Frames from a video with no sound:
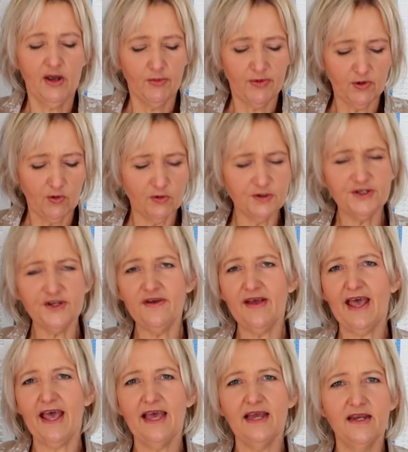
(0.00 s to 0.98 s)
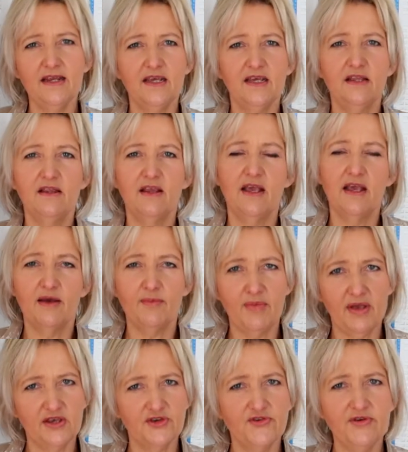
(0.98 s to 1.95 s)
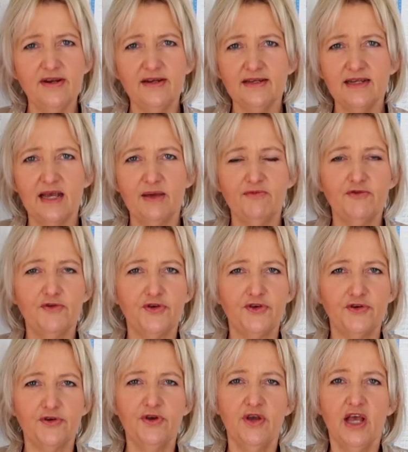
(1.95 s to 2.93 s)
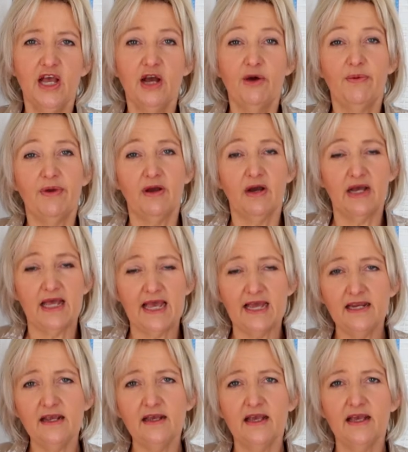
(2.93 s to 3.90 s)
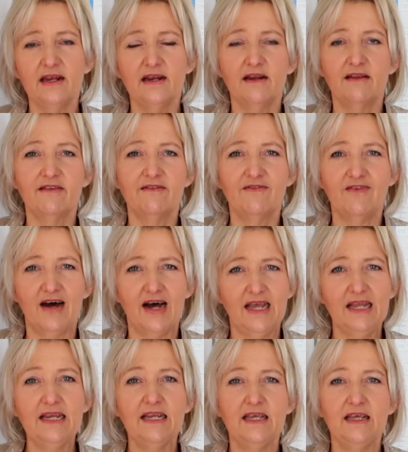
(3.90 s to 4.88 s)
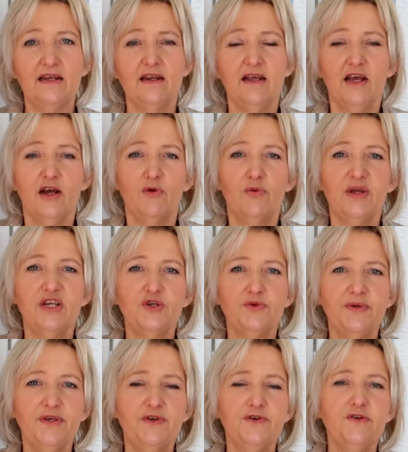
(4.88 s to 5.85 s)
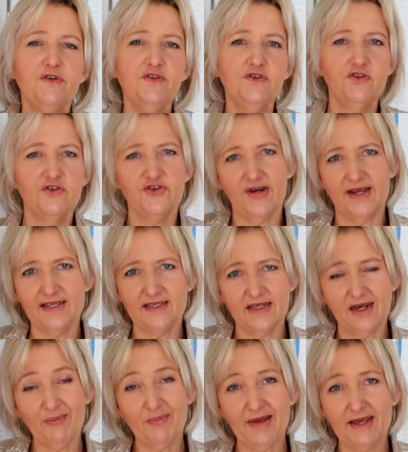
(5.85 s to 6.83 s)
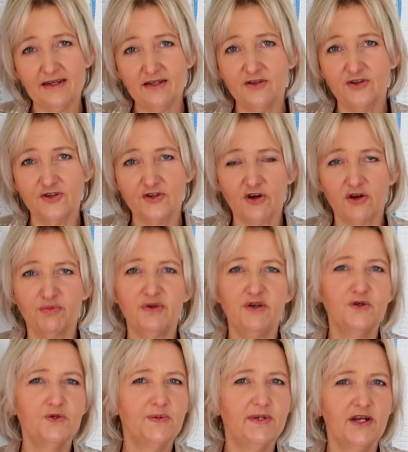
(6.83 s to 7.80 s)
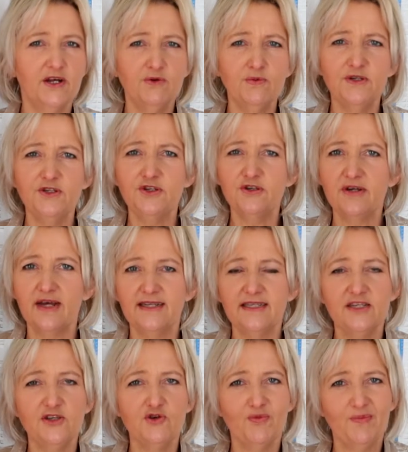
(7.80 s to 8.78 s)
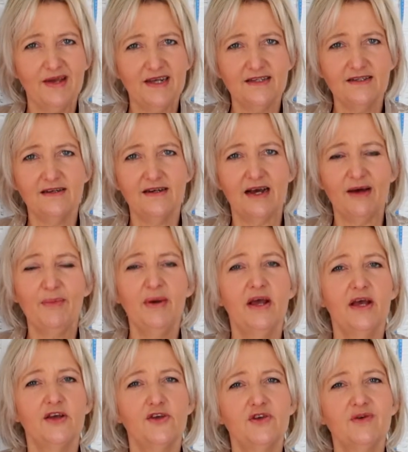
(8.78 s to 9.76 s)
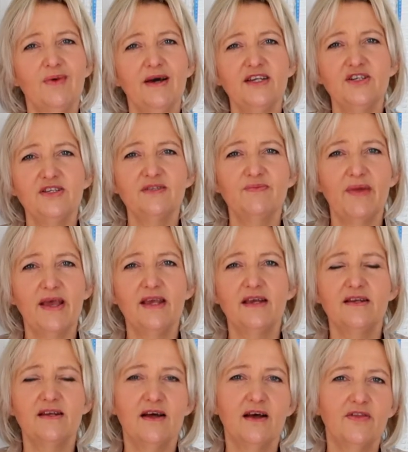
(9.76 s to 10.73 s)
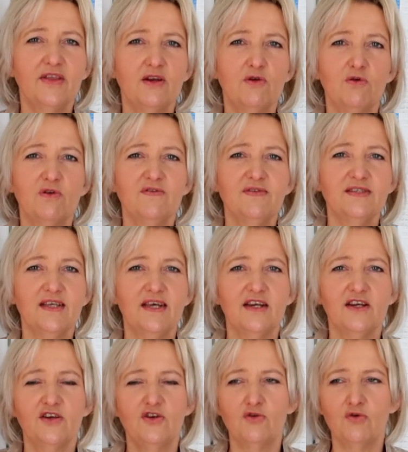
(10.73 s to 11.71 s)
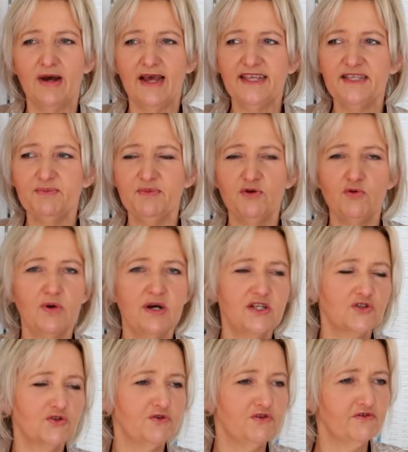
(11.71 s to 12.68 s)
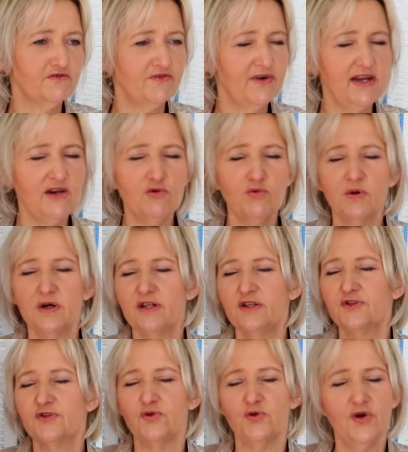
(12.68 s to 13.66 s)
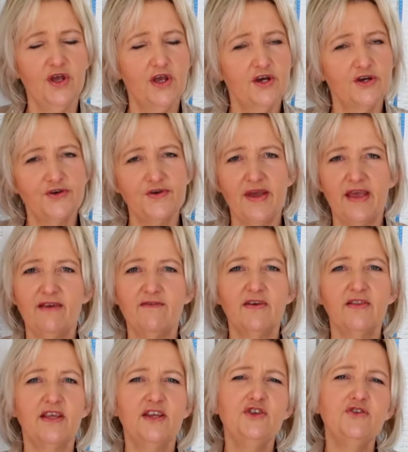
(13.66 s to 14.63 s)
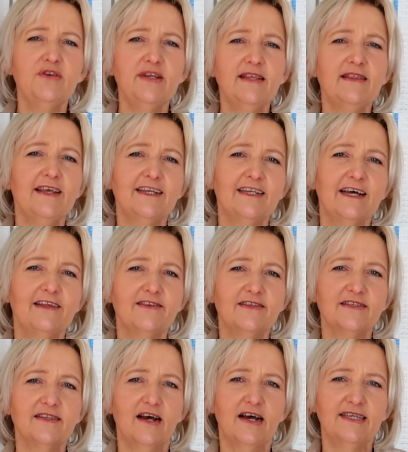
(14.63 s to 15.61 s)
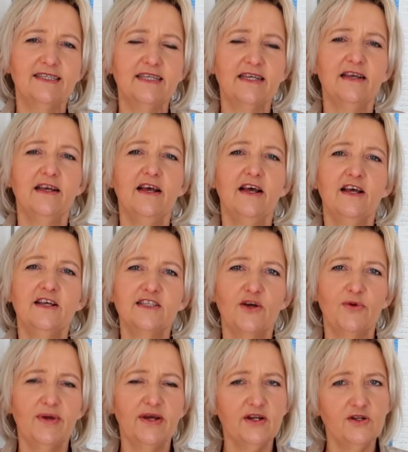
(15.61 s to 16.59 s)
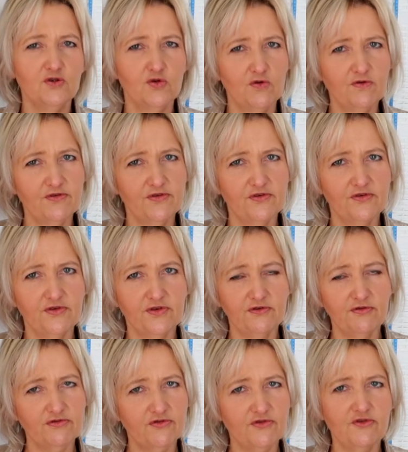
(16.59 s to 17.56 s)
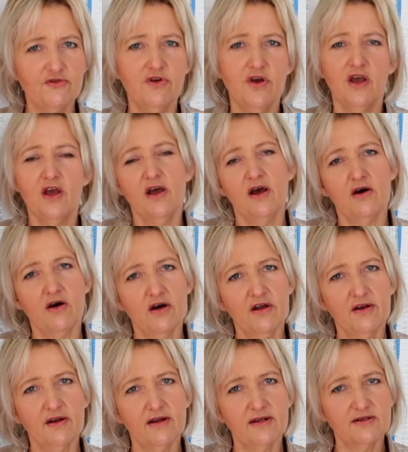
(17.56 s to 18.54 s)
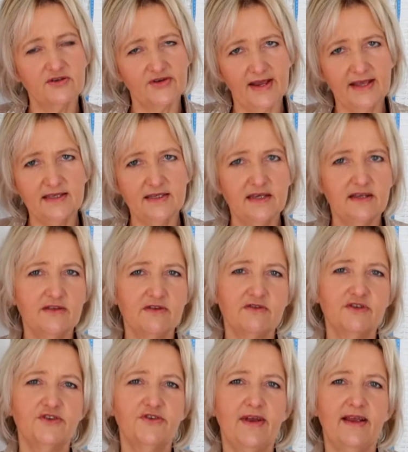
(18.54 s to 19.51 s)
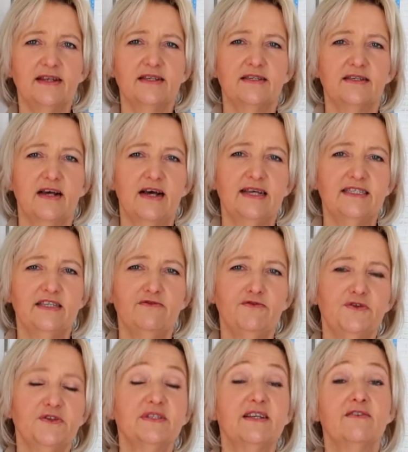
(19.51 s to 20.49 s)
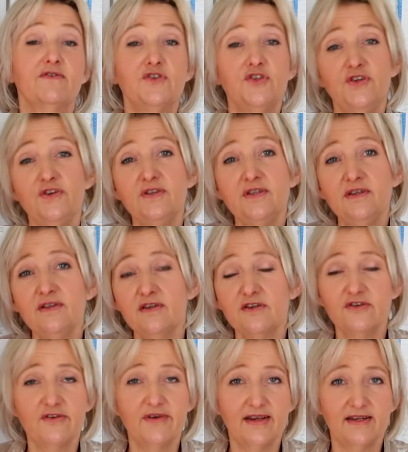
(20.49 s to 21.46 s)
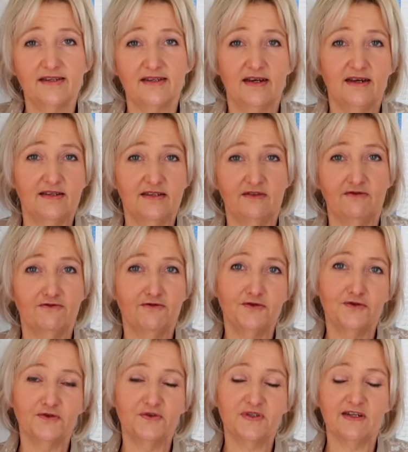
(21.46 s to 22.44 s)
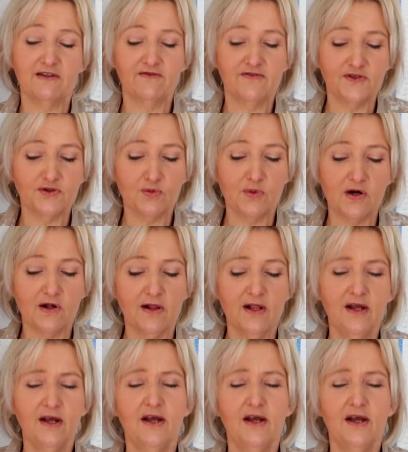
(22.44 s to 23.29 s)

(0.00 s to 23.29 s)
We're also adding in there a measuring tape for you. We're adding in the violin, which we use to trace our patterns on because we don't want you cutting your pattern up. You might just make it now and then all of a sudden your husband wants or your friend wants or whoever, then you need that other sizing. So we're going to talk you through on tracing the correct sizing for yourself, choosing the correct sizing for yourself as well.